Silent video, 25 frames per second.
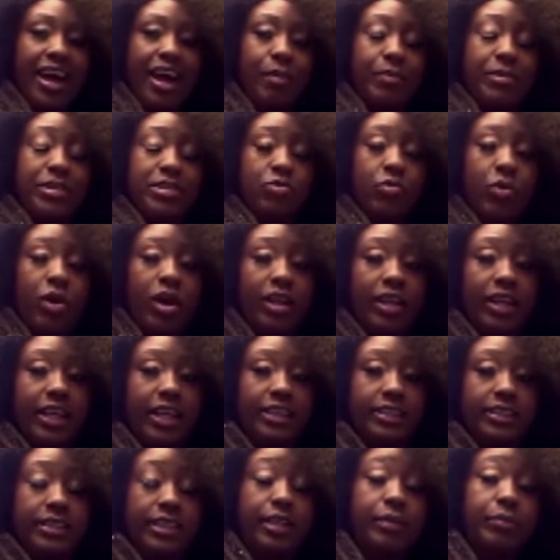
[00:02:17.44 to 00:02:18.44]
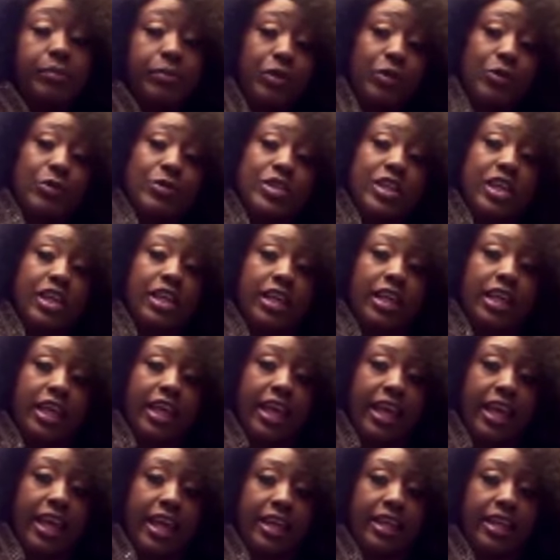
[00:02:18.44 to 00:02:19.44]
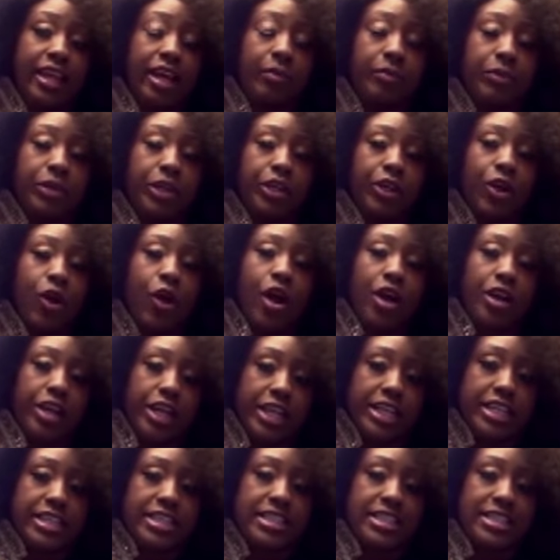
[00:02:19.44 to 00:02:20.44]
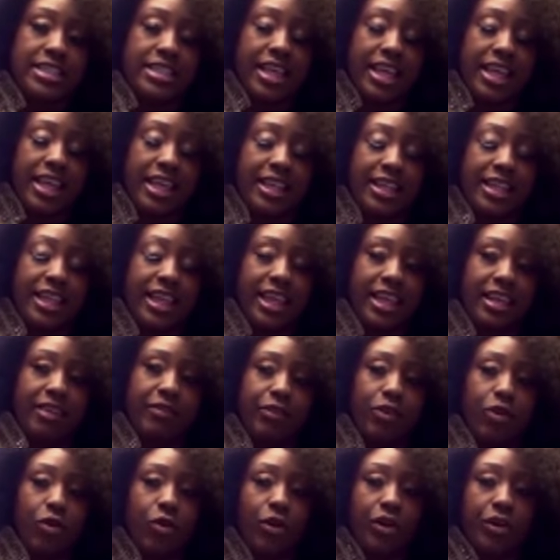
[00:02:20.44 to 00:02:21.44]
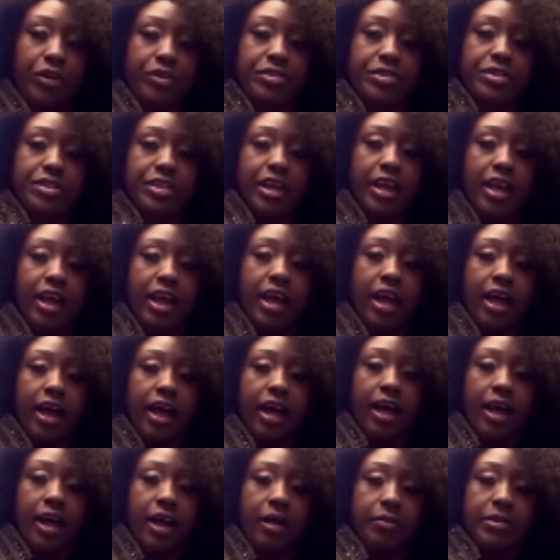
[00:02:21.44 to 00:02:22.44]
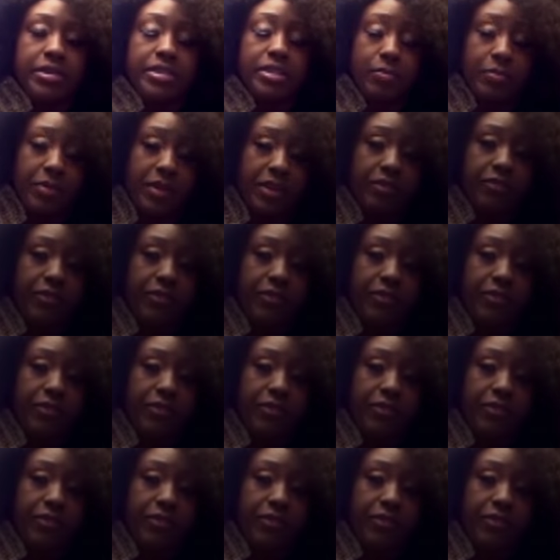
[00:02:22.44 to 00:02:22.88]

um, as well as good music and um, good artists. And then, of course, um, it's a